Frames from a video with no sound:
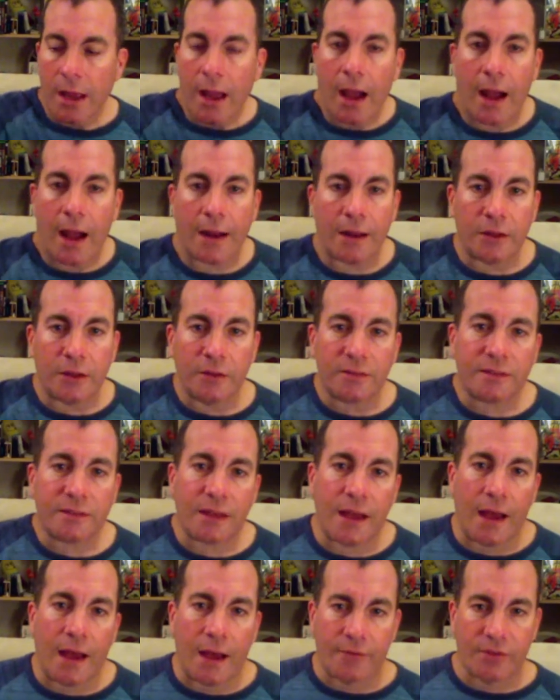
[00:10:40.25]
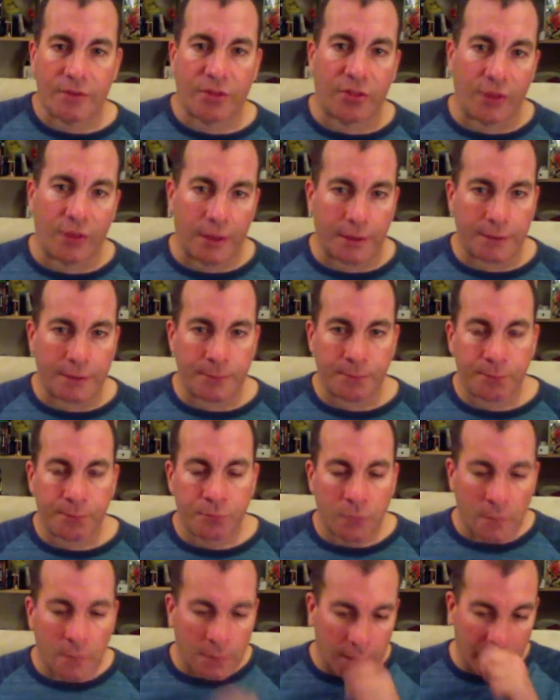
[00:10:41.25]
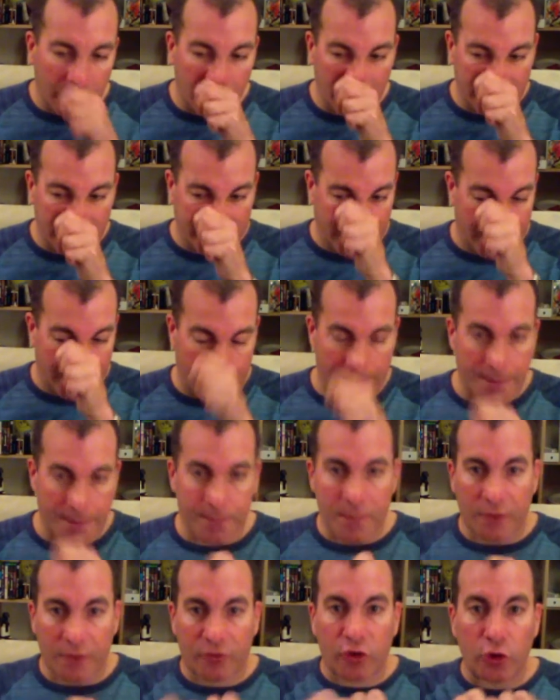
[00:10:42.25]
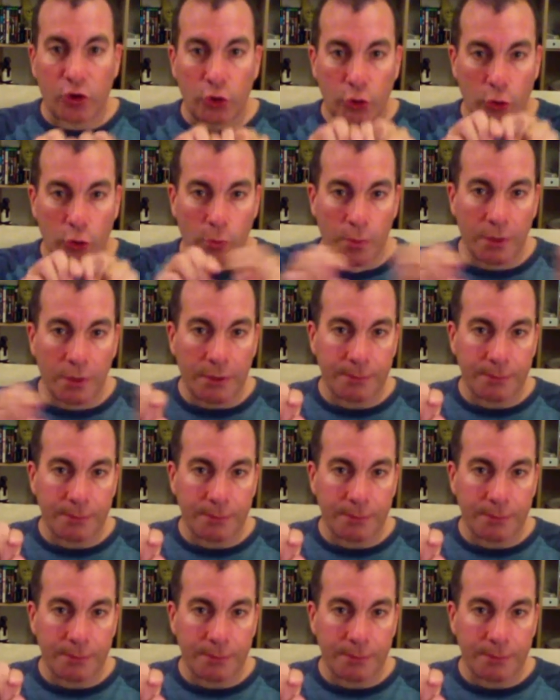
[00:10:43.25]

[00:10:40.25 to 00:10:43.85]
and I used to have a thing it was a, a tube.